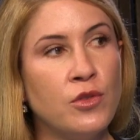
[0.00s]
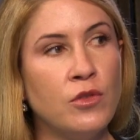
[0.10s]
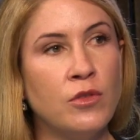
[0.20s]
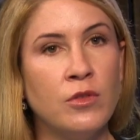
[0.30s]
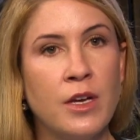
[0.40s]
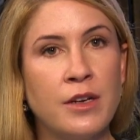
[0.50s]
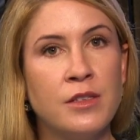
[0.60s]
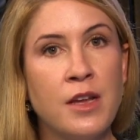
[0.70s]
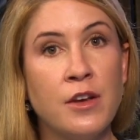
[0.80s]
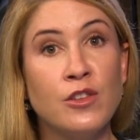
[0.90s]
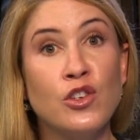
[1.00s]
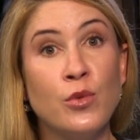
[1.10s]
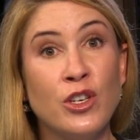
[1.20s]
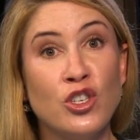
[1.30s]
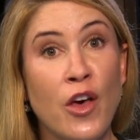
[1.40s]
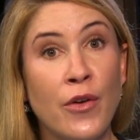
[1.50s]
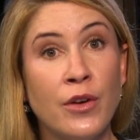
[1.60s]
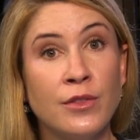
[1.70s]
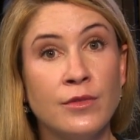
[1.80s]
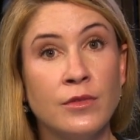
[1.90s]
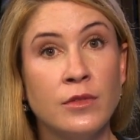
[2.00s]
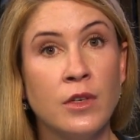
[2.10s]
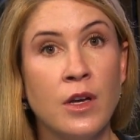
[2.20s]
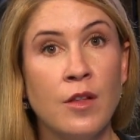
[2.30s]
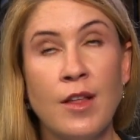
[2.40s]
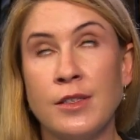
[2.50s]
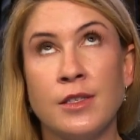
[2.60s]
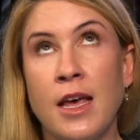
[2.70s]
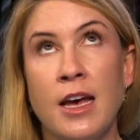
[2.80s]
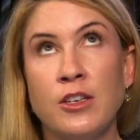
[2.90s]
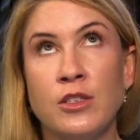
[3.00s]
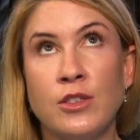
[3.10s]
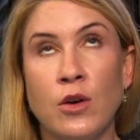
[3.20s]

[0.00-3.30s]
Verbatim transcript: to extend to each other. Let's say I just